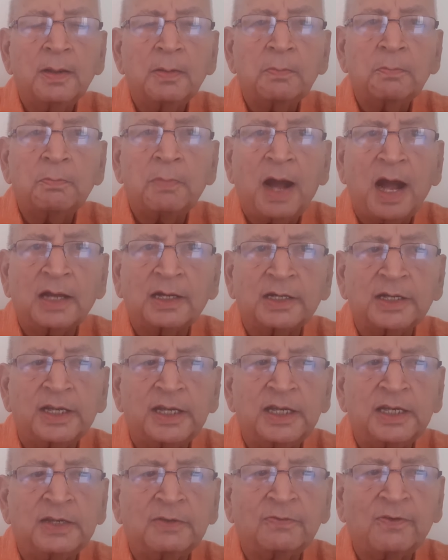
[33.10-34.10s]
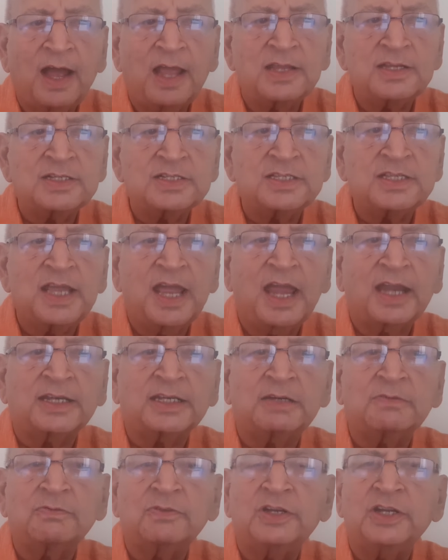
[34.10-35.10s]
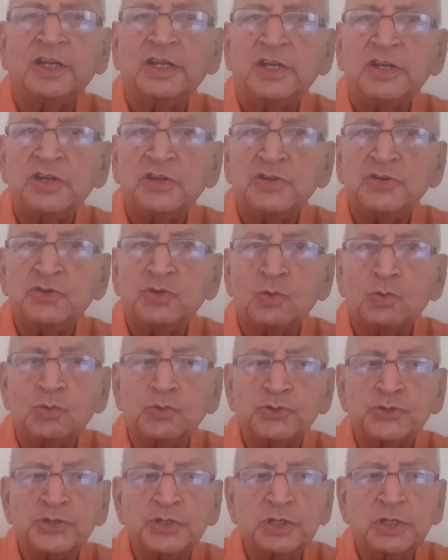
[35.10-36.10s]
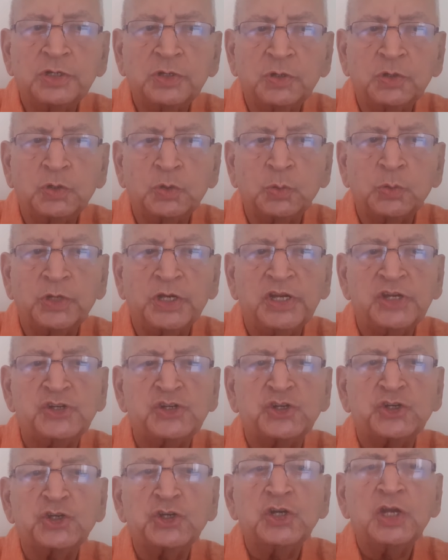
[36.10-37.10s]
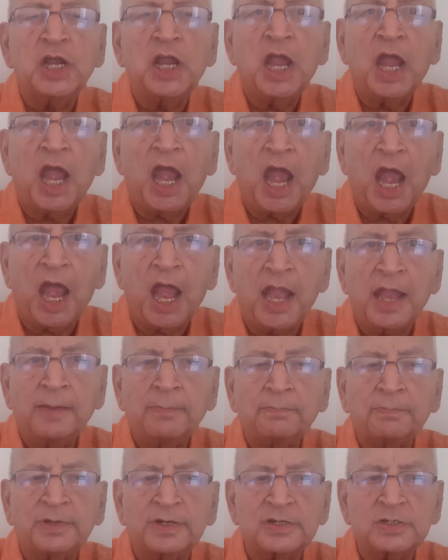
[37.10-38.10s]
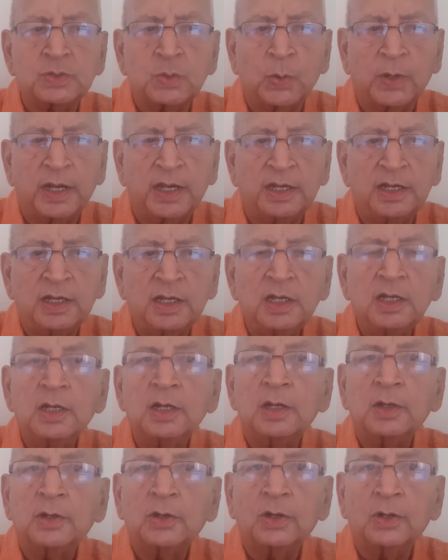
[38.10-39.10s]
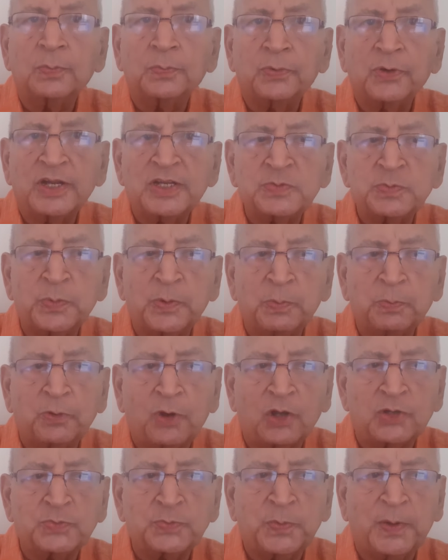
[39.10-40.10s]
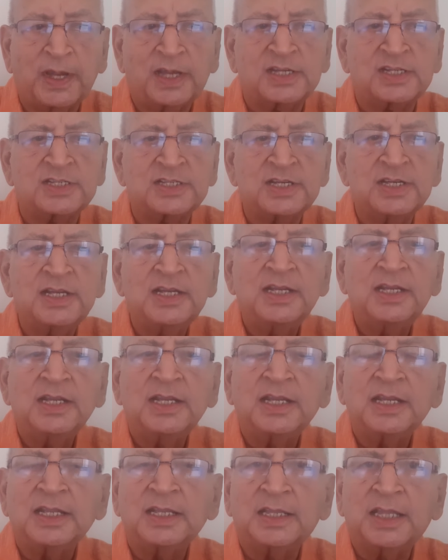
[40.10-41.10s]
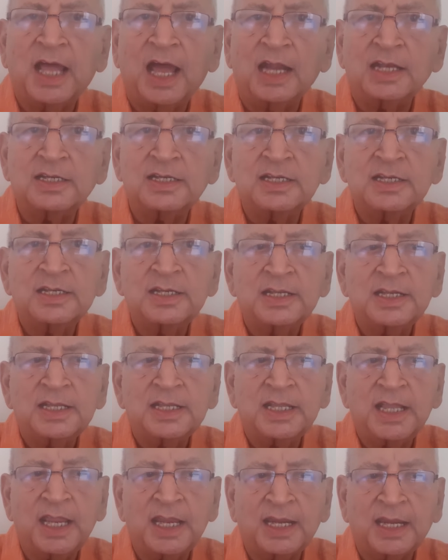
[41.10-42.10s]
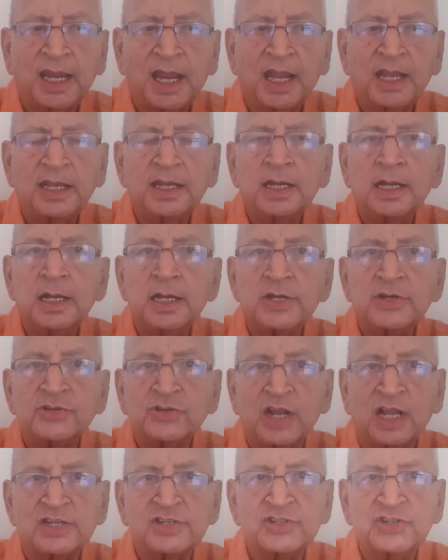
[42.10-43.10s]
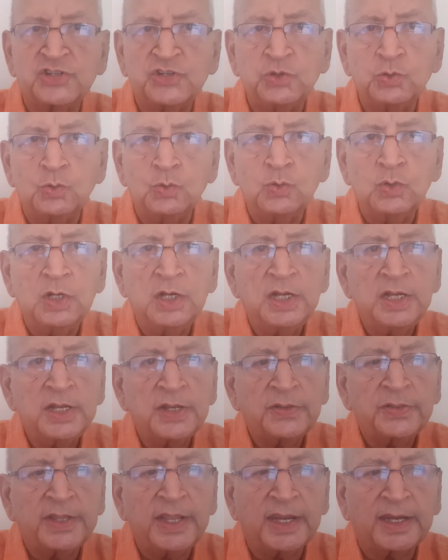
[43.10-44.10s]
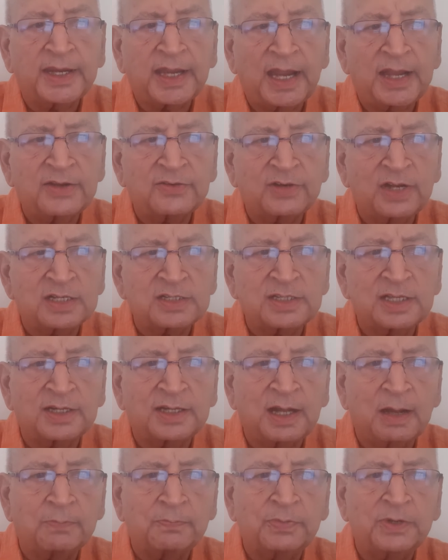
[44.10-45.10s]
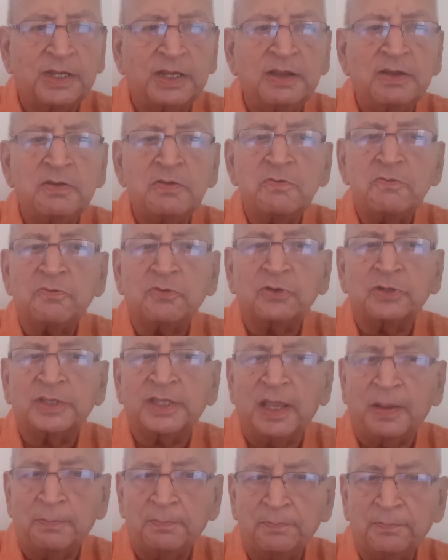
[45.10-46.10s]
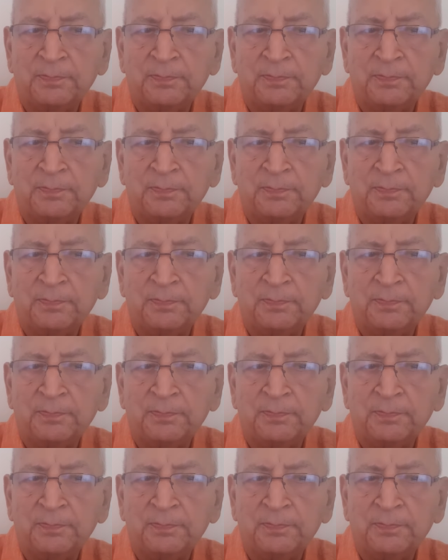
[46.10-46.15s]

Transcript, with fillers: Marketing defines the activity used to reach and persuade your prospects that they can trust you, they can trust the company for them.